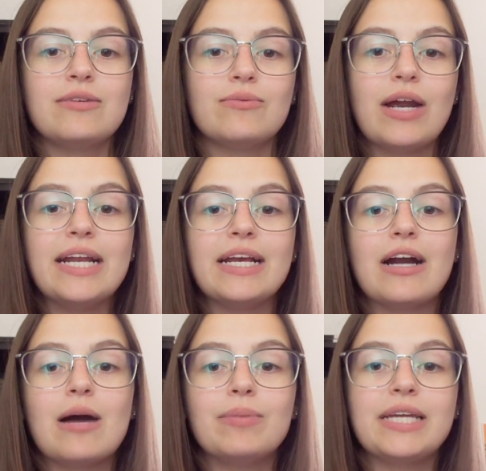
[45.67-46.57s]
writing
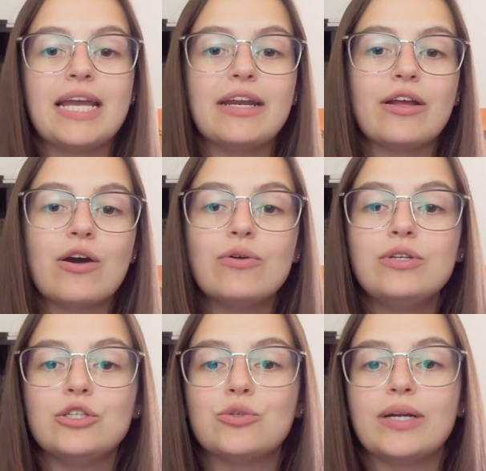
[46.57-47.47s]
complicated
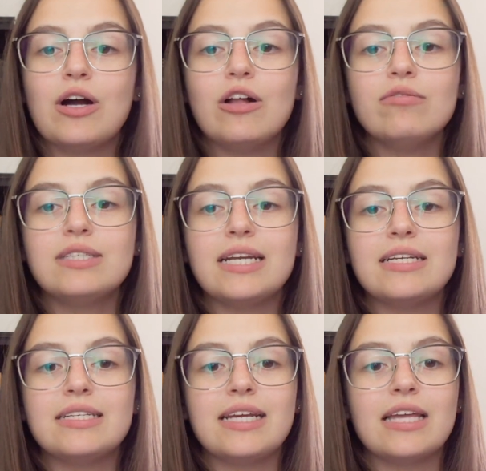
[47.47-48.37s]
code to join all this
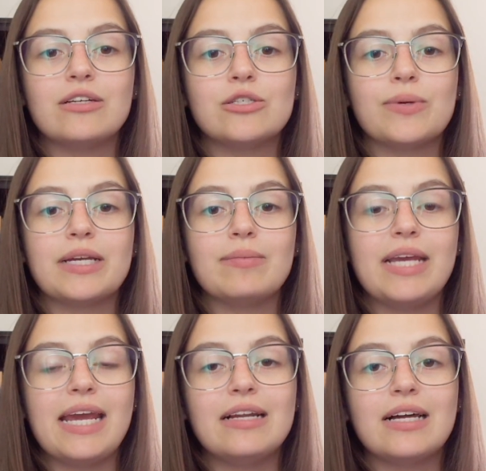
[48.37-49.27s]
data together so it can
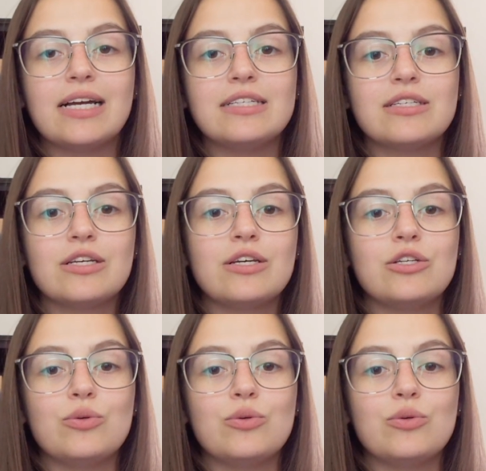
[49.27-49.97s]
be analyzed